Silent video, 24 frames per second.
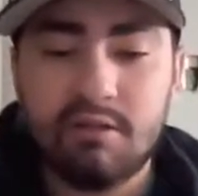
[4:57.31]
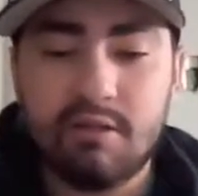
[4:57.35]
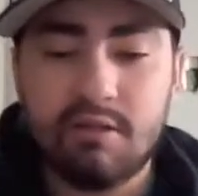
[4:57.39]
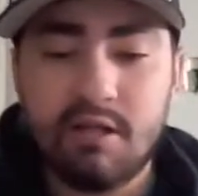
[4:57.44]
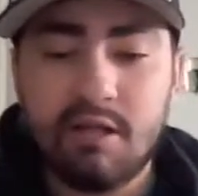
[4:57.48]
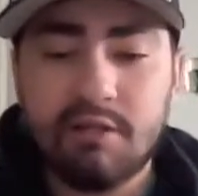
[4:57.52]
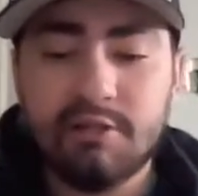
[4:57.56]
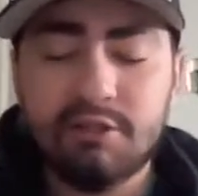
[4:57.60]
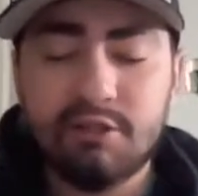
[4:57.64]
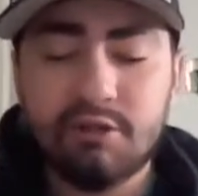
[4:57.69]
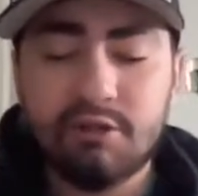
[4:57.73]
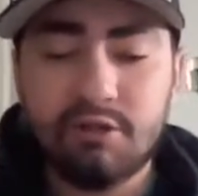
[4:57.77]

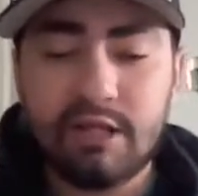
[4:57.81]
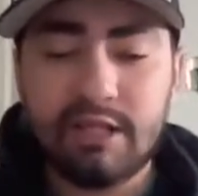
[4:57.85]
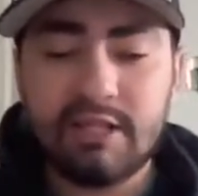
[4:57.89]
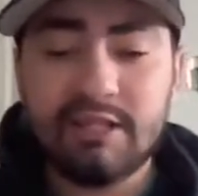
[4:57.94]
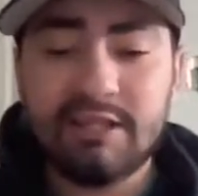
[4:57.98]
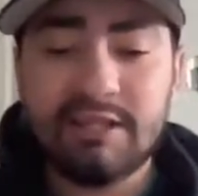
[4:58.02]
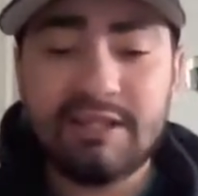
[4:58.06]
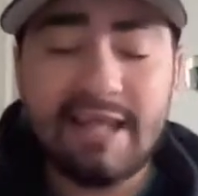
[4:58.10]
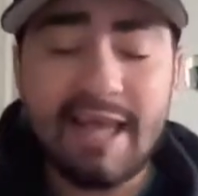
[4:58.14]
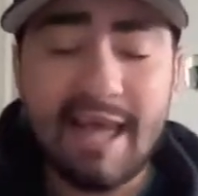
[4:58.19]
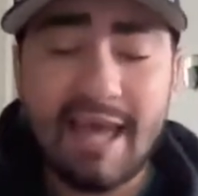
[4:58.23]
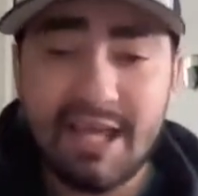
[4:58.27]
like
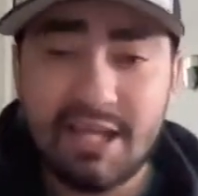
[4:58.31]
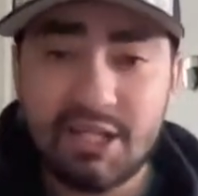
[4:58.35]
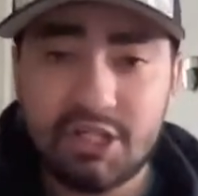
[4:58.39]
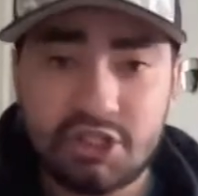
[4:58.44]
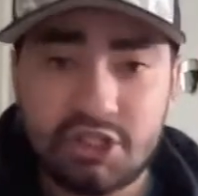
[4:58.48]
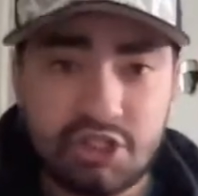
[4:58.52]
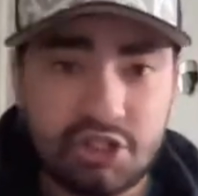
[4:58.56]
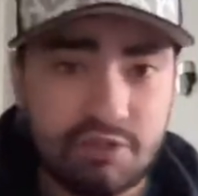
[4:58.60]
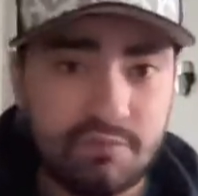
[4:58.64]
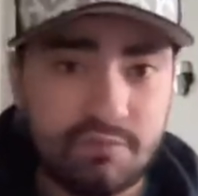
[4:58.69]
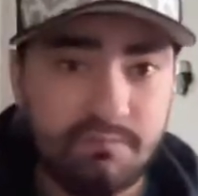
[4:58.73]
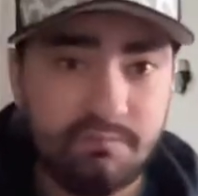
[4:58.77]

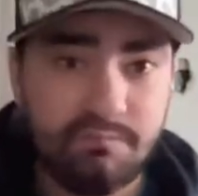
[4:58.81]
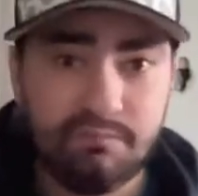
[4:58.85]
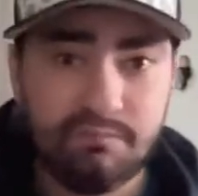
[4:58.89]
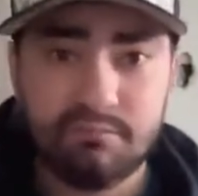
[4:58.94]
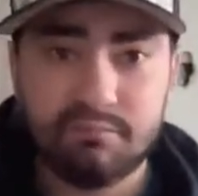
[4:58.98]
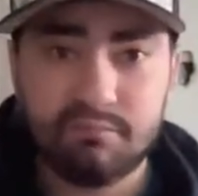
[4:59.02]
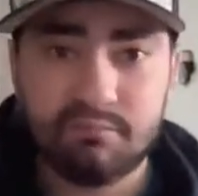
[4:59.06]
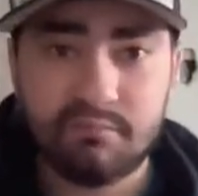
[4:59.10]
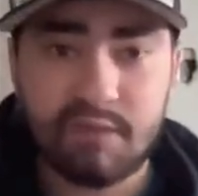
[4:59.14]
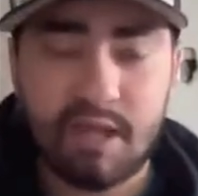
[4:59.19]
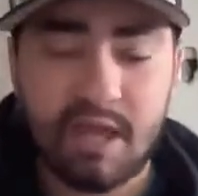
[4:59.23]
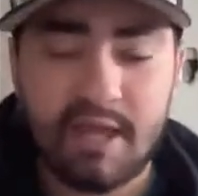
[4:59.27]
ledge,
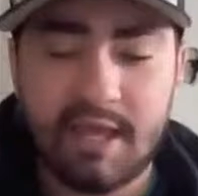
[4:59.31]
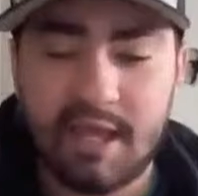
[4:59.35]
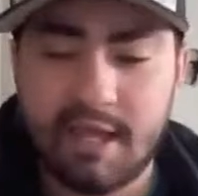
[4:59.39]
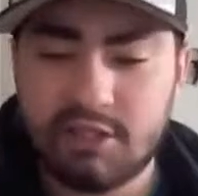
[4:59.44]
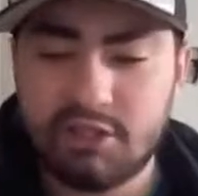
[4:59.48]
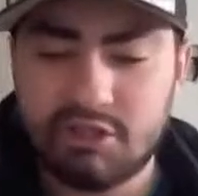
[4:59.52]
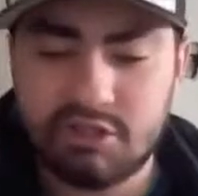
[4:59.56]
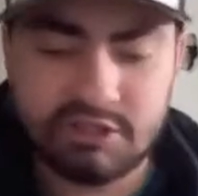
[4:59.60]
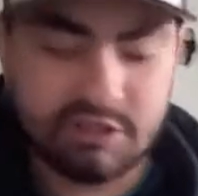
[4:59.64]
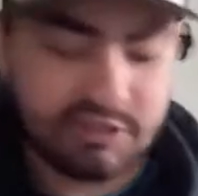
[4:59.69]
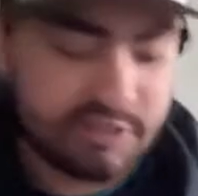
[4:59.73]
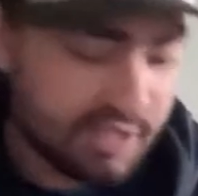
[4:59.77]
I guess
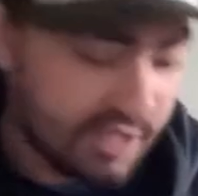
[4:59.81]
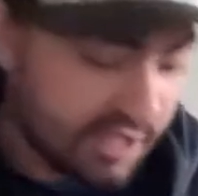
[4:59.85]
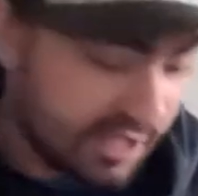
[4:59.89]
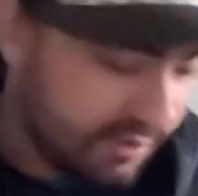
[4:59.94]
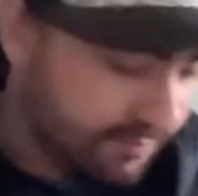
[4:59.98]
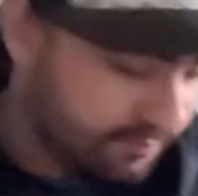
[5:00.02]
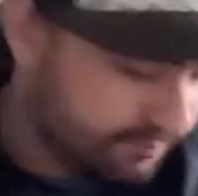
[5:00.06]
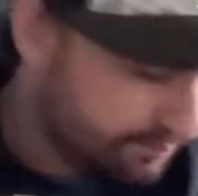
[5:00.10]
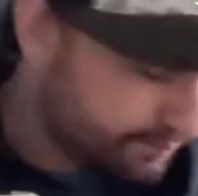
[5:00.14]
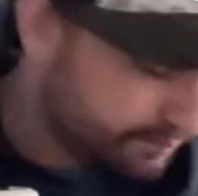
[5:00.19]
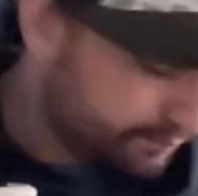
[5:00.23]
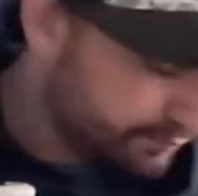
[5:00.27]
you could say,